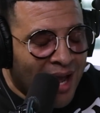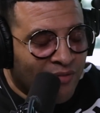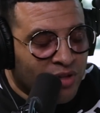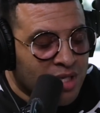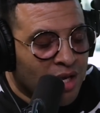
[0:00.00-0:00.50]
but I
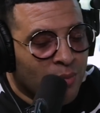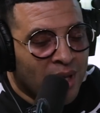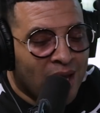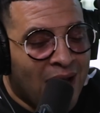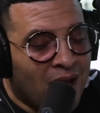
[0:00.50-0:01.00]
have to tell you,
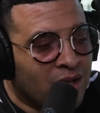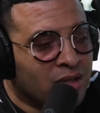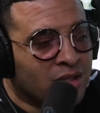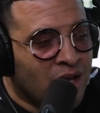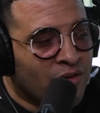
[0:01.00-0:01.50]
man, I
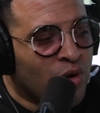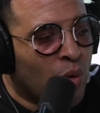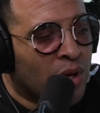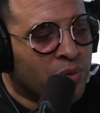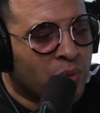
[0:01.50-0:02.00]
love
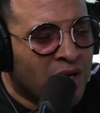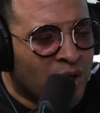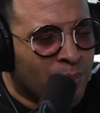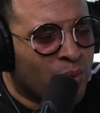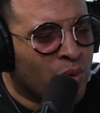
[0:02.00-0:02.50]
going through
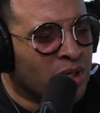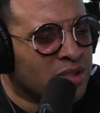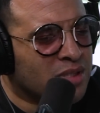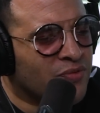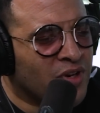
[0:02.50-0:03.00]

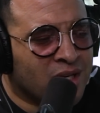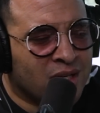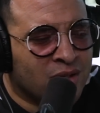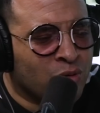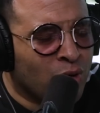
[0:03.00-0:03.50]
airports,
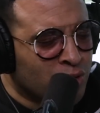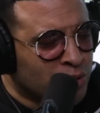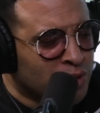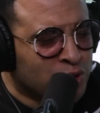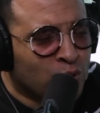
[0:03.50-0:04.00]
fucking
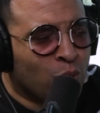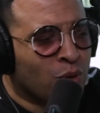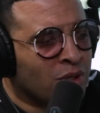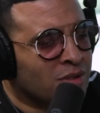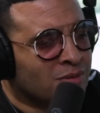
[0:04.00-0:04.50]
grocery
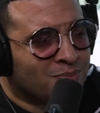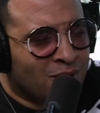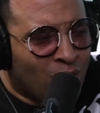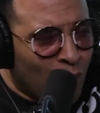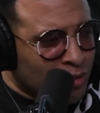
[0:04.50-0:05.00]
stores,
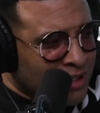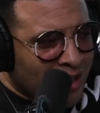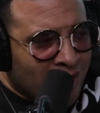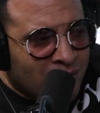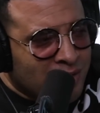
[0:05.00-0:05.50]

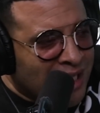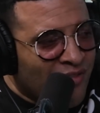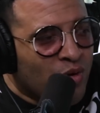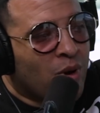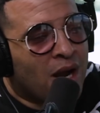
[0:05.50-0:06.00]
hotels,
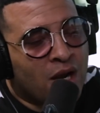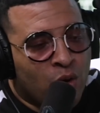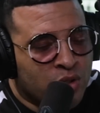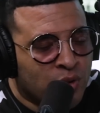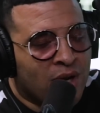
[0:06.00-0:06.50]
everywhere I
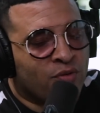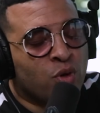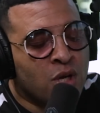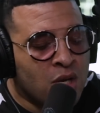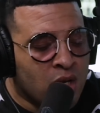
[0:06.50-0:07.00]
go and
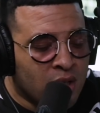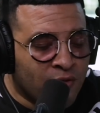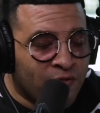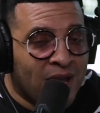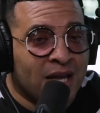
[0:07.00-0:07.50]
travel
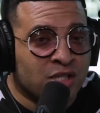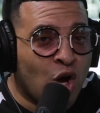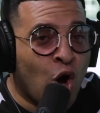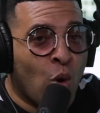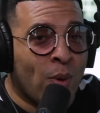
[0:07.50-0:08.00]
the fans
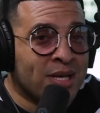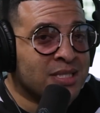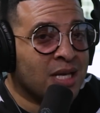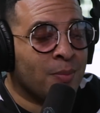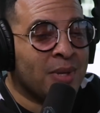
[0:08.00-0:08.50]

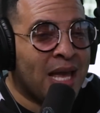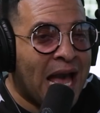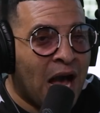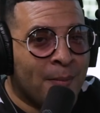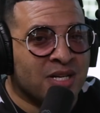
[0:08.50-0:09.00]
always tell me
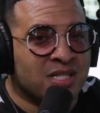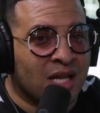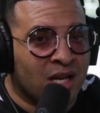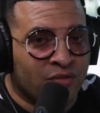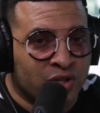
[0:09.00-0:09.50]
how much
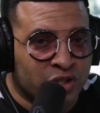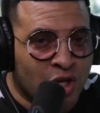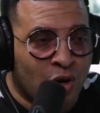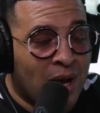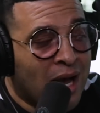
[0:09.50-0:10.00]
they love the
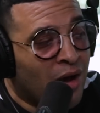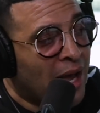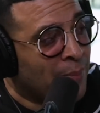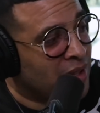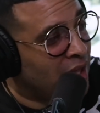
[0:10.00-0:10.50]
show, how
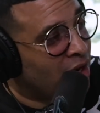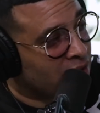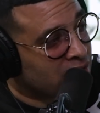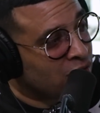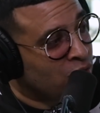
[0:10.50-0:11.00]
happy they are
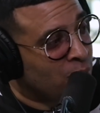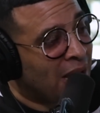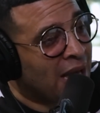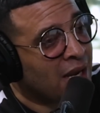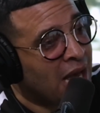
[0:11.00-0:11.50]
to see you
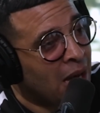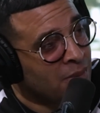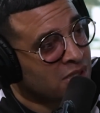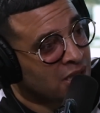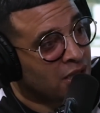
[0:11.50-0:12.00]
back, how
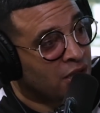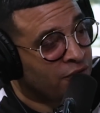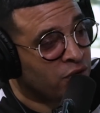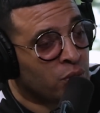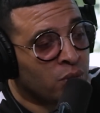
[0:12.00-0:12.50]
much they
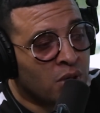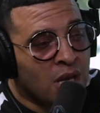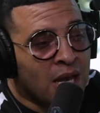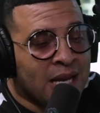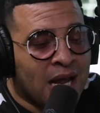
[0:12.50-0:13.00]
love you,
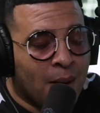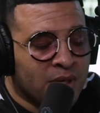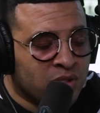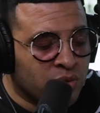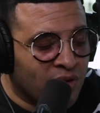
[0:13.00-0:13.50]
yes. and how
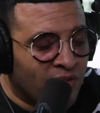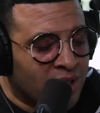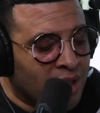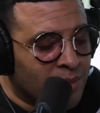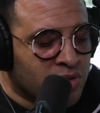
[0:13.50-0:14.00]
much you love
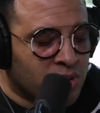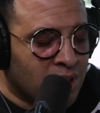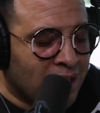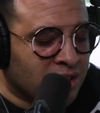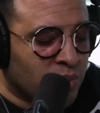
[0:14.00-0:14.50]
our chemistry.
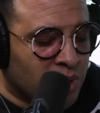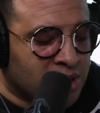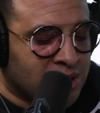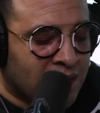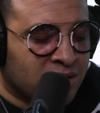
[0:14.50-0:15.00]
And I just
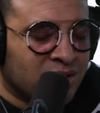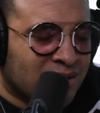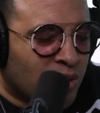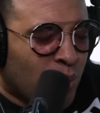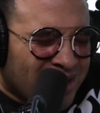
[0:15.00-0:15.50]
wanted to take
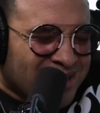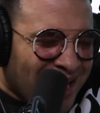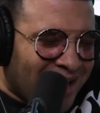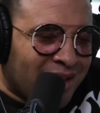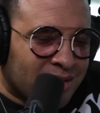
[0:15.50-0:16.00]
just a quick
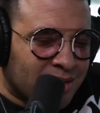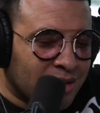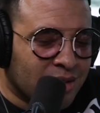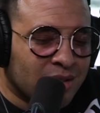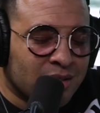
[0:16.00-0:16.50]
second
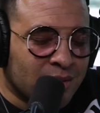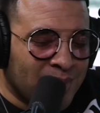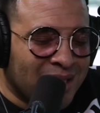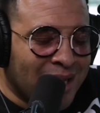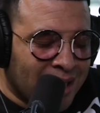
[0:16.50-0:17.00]
to
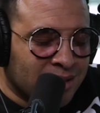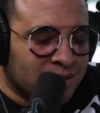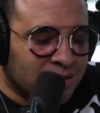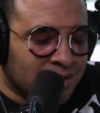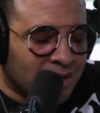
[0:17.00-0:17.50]
be
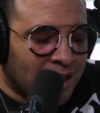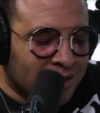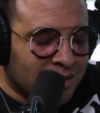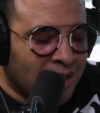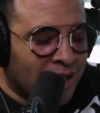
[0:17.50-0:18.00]
nice
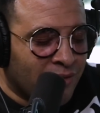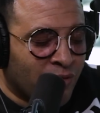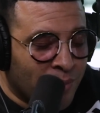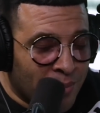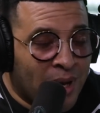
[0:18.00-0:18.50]
and say
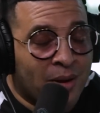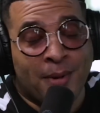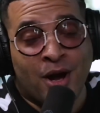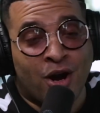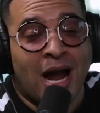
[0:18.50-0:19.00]
from the
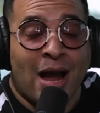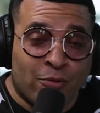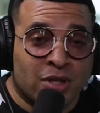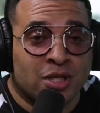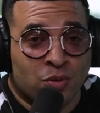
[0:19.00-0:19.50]
bottom of my heart, I
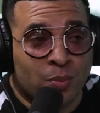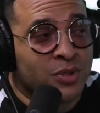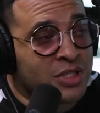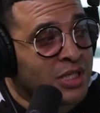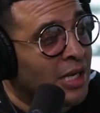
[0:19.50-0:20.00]
really do
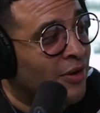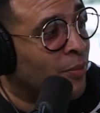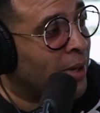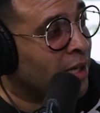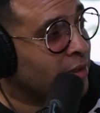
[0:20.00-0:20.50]
appreciate
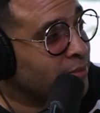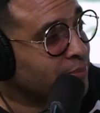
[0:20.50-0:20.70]
everybody.